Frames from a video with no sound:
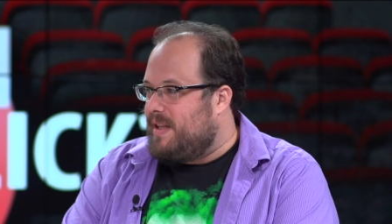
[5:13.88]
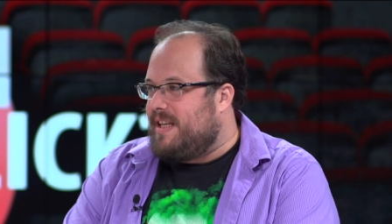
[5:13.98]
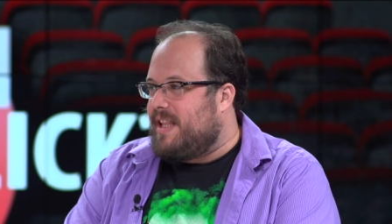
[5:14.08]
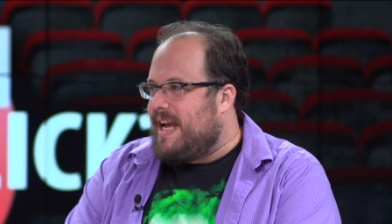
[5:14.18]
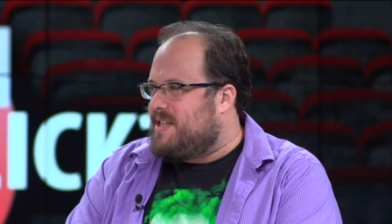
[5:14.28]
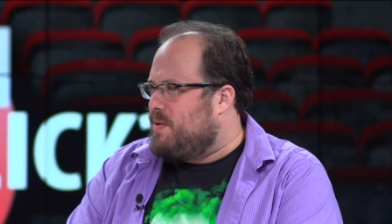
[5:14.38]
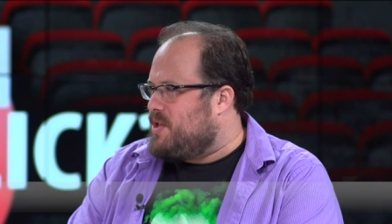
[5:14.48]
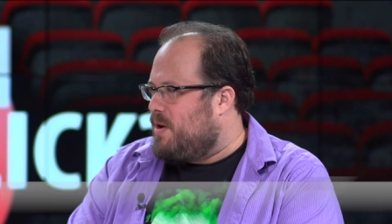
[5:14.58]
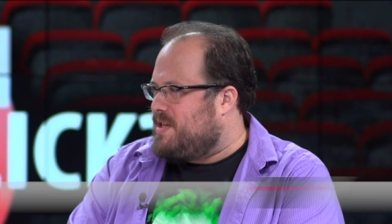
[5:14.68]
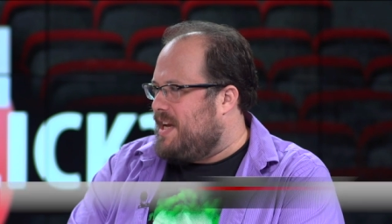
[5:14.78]
really late, so
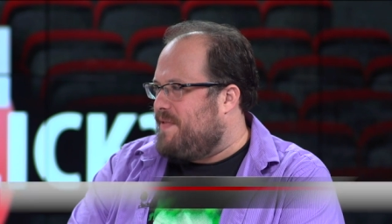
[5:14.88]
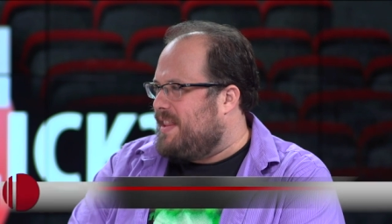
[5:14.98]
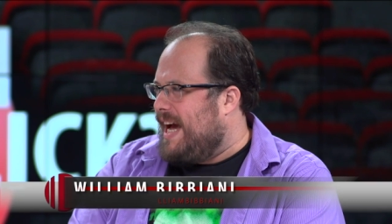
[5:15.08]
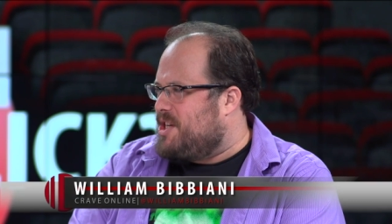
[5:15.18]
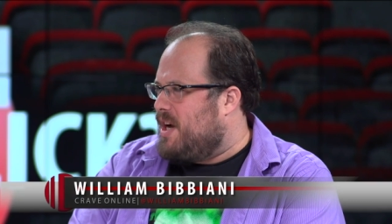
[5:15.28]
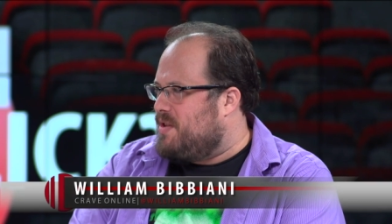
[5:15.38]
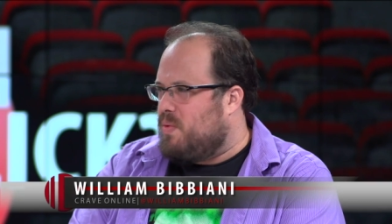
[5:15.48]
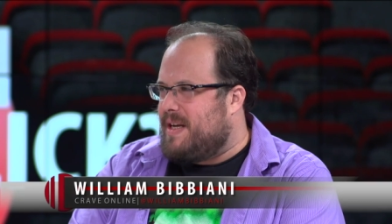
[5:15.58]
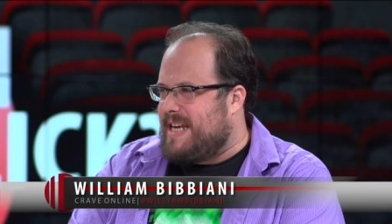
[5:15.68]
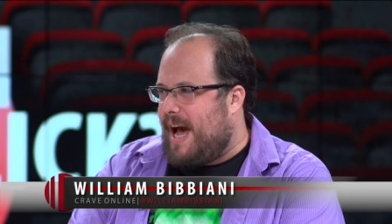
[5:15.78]
it's hard to even latch on to
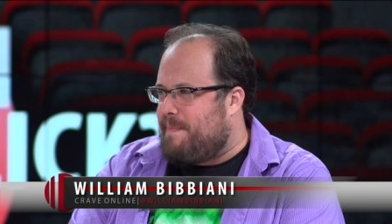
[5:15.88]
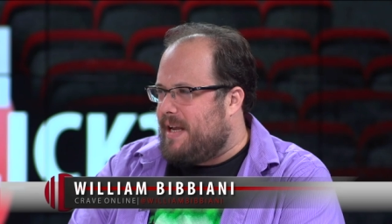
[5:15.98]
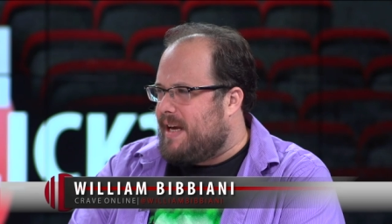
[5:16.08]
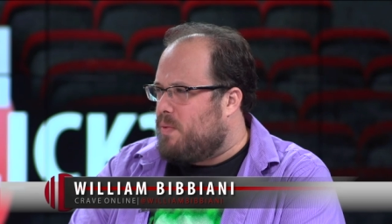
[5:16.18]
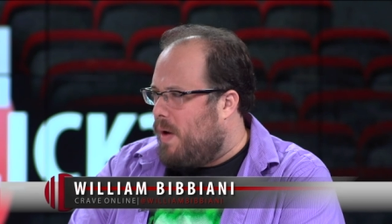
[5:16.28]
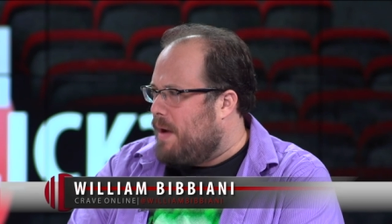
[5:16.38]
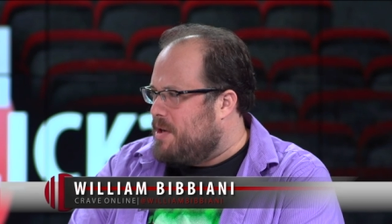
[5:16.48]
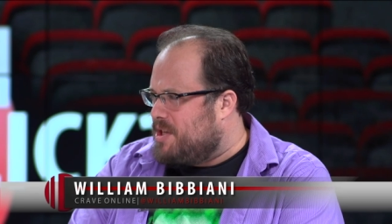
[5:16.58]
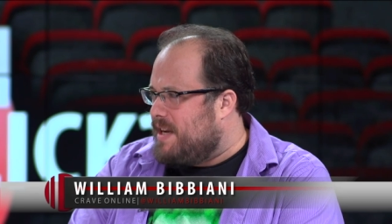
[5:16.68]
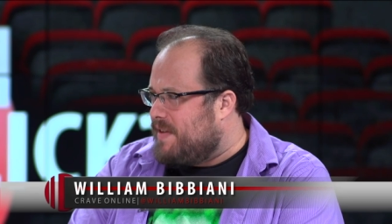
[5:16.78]
what's happening and why
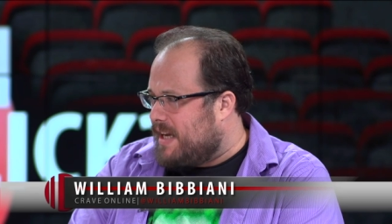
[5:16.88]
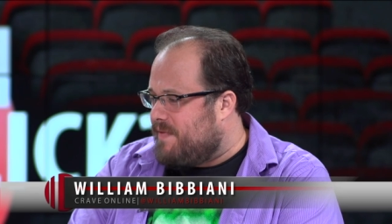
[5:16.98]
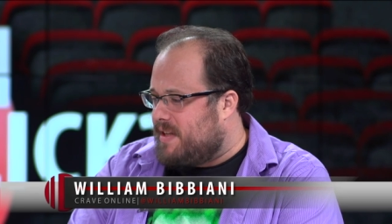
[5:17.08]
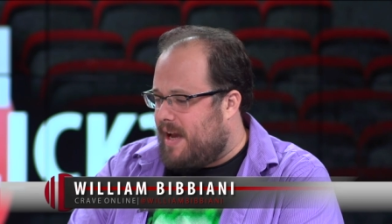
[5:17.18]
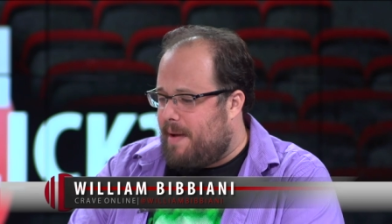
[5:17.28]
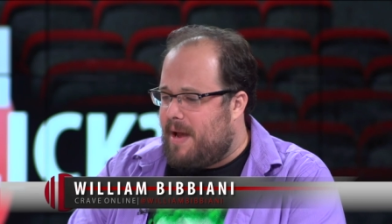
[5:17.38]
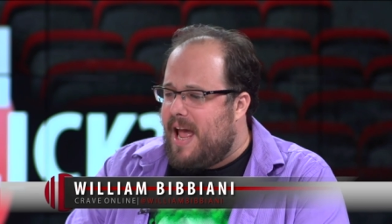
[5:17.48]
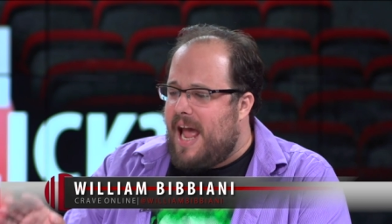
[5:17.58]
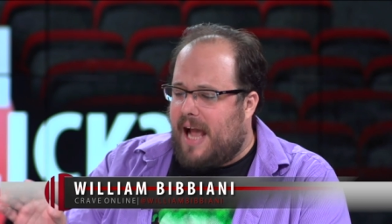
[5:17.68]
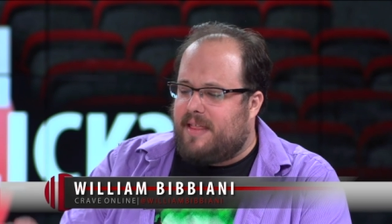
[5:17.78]
we should even give a damn.
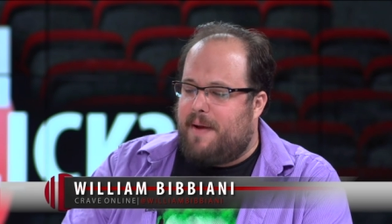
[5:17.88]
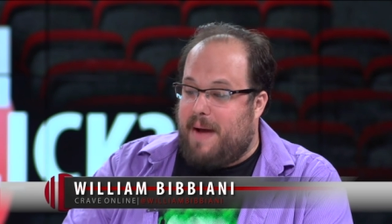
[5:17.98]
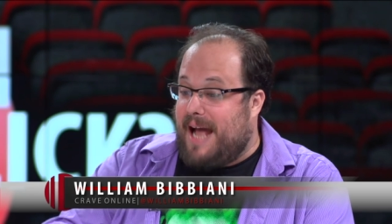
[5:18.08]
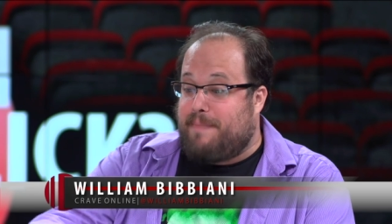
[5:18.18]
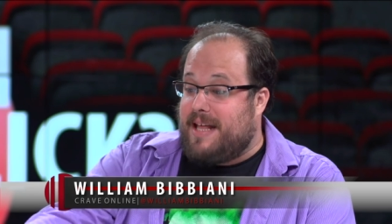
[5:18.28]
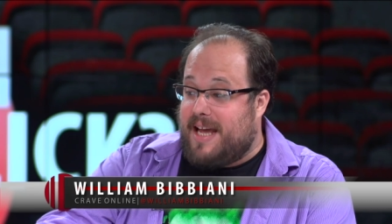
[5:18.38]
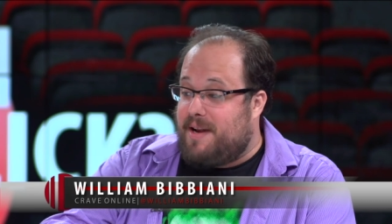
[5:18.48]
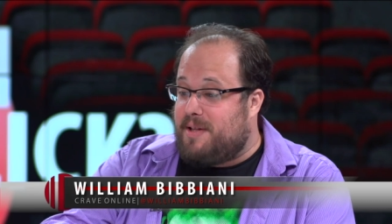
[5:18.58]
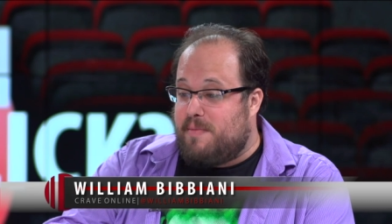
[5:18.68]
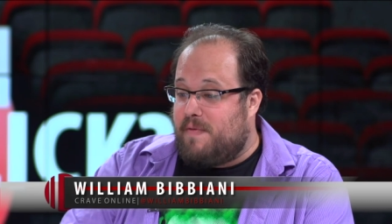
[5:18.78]
And then by the
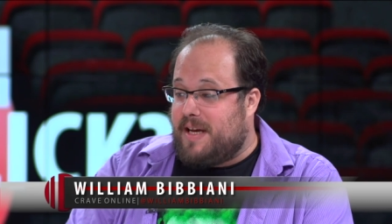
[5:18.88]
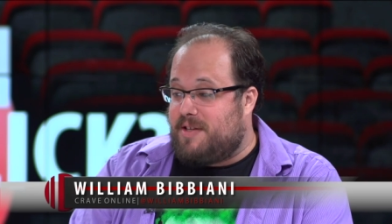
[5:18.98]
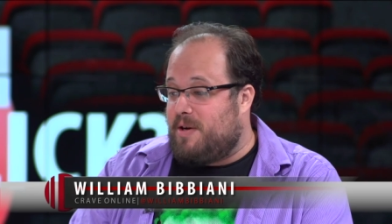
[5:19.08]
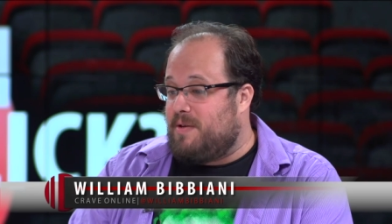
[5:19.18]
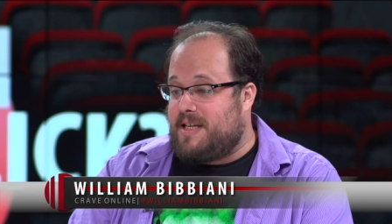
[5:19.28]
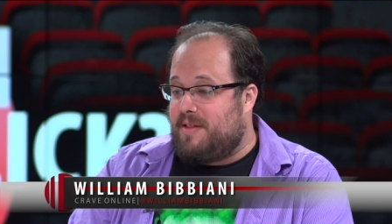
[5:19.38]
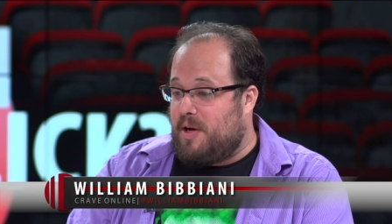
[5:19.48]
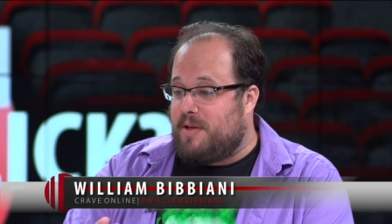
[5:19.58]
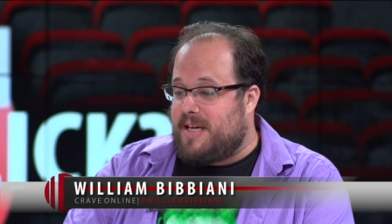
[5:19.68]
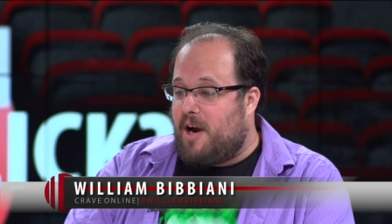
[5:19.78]
end of the movie, it turns out
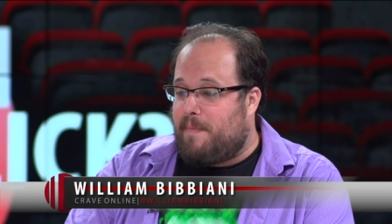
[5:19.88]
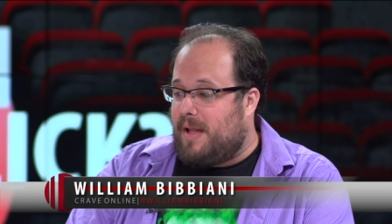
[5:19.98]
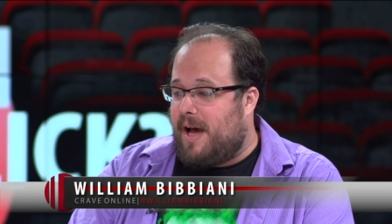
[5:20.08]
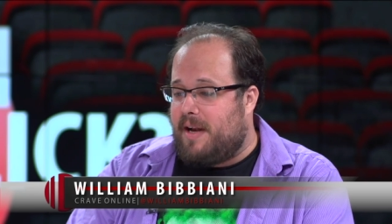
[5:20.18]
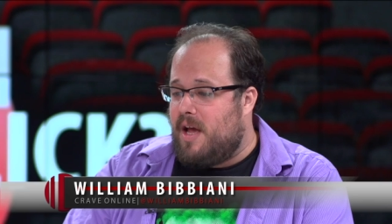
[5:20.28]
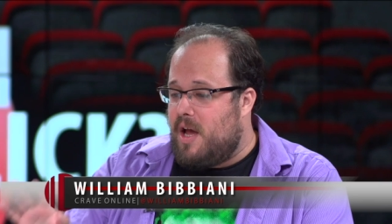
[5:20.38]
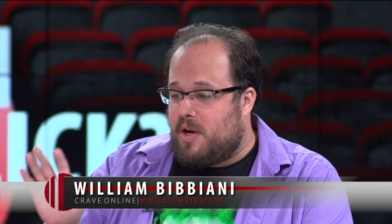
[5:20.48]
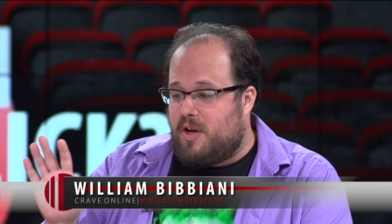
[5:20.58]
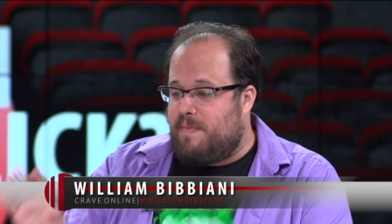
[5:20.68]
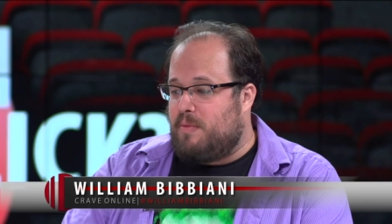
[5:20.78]
their entire plot
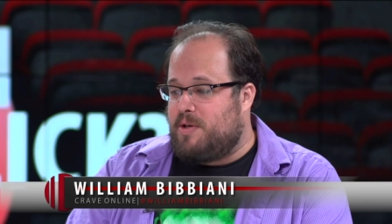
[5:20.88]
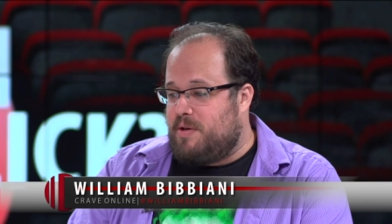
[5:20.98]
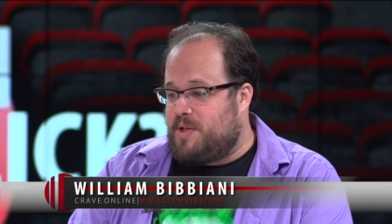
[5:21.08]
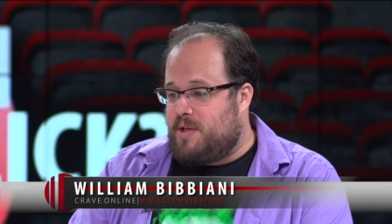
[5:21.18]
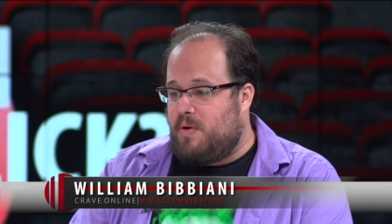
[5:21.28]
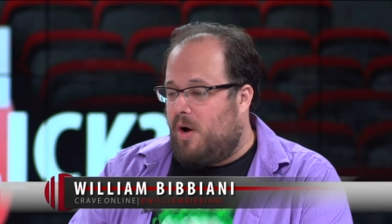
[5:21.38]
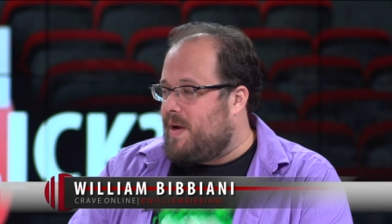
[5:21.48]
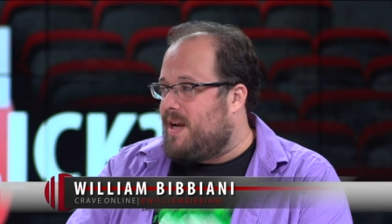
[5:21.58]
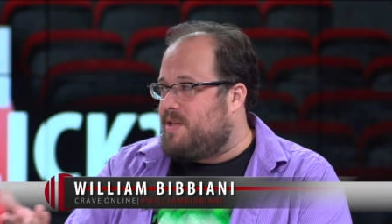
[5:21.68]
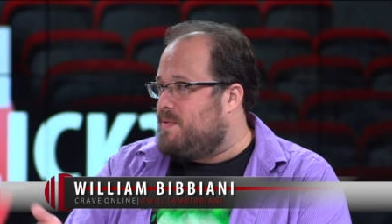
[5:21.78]
could have been reduced to all
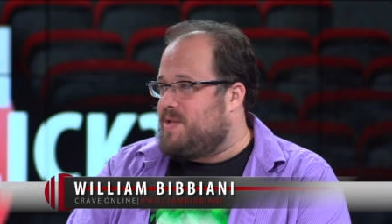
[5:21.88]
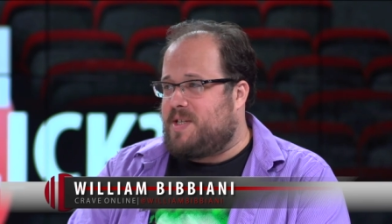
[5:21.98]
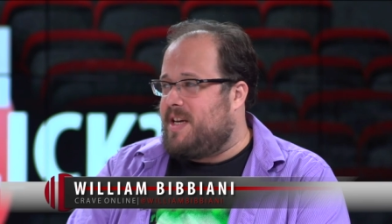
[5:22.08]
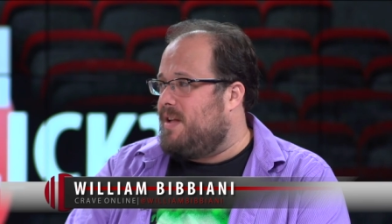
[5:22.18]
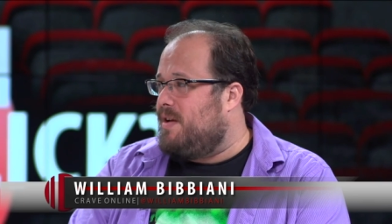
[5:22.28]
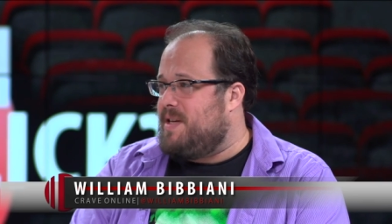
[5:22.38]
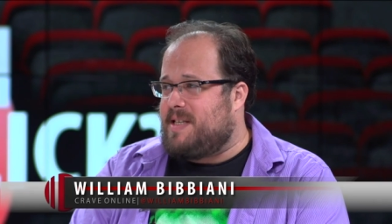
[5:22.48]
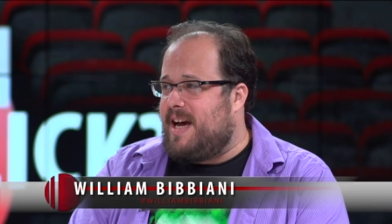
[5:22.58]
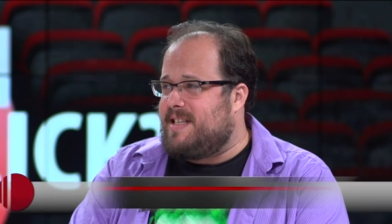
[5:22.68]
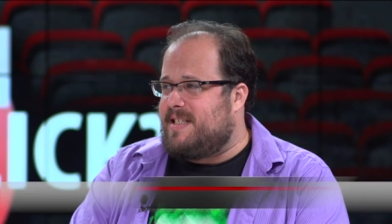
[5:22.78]
we got to do is just kill all these
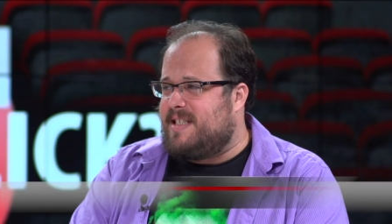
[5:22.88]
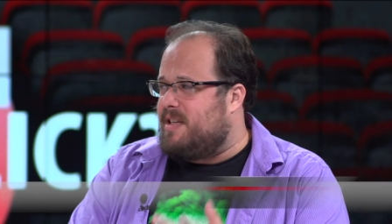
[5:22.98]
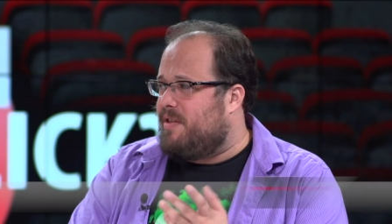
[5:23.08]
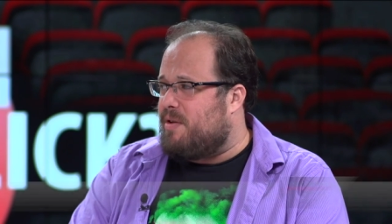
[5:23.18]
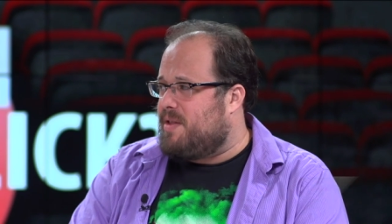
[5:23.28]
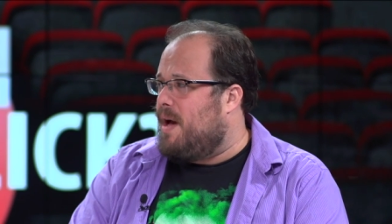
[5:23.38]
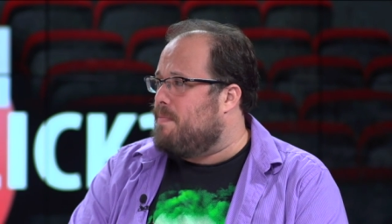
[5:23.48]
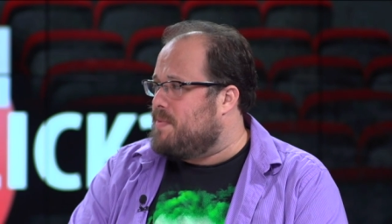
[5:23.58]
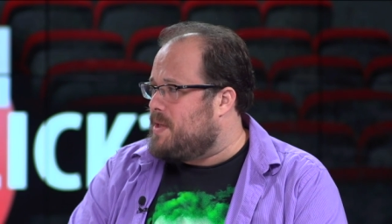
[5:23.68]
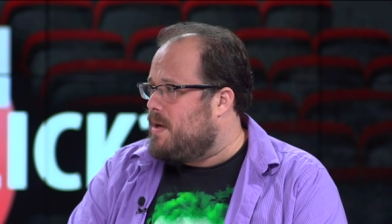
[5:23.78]
guys and steal their
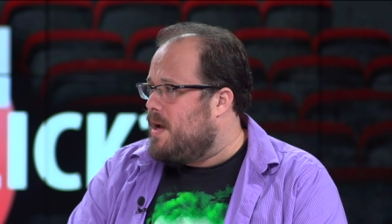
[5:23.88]
thumbs.